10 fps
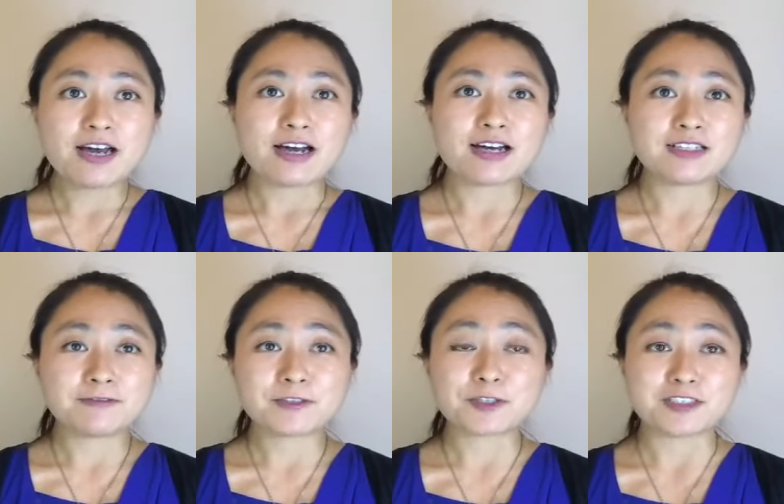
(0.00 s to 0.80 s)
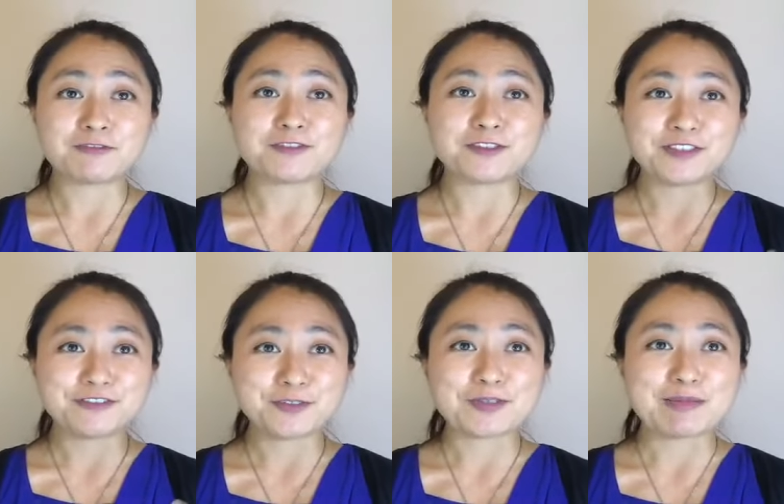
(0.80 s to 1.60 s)
Of course, if
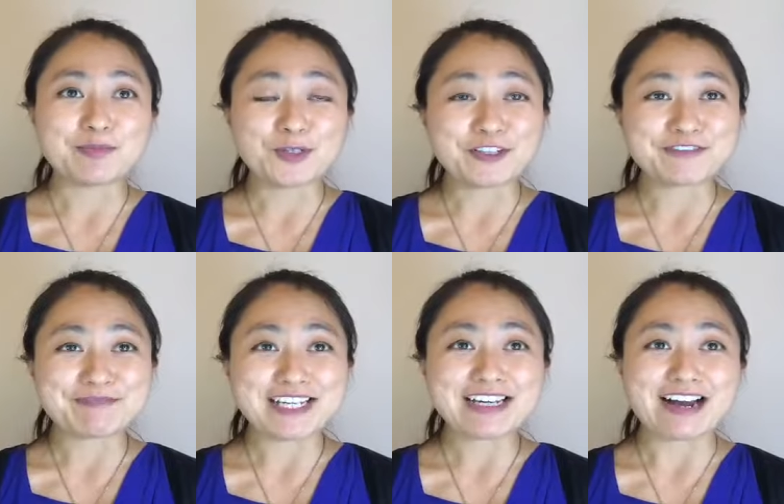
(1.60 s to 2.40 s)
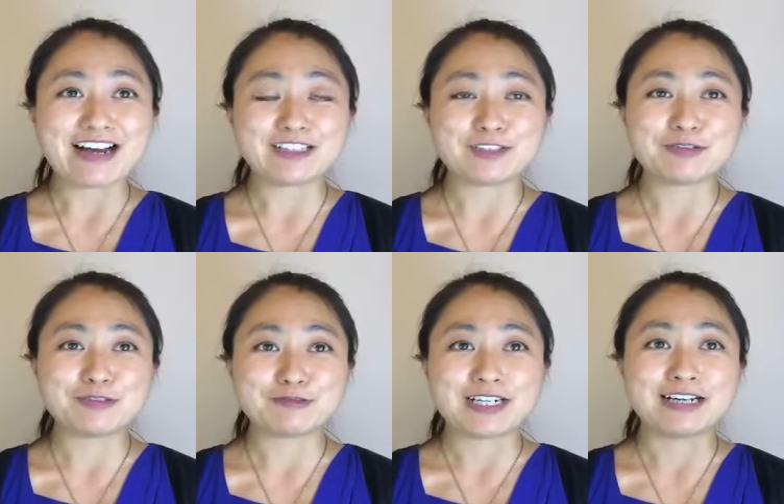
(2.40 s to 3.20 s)
you want more of me, I
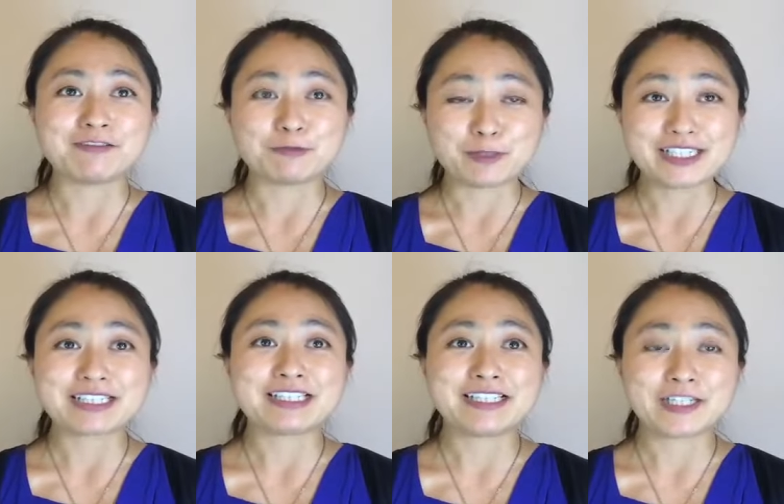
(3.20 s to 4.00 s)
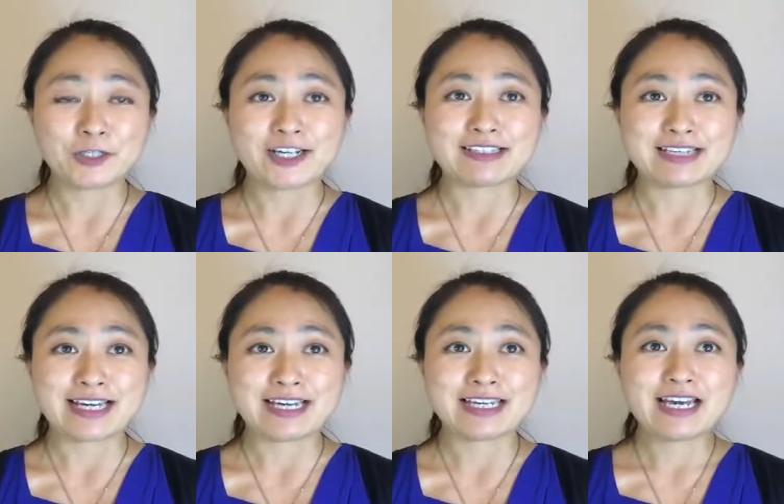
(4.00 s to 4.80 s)
do run weekly
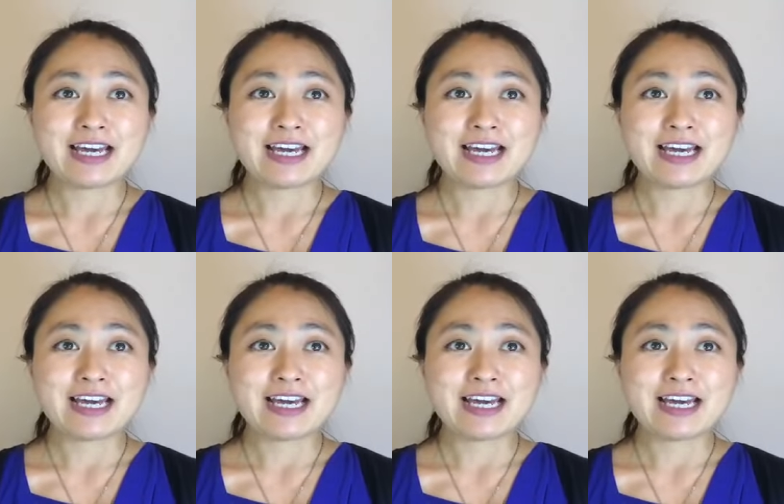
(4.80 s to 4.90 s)
Q&A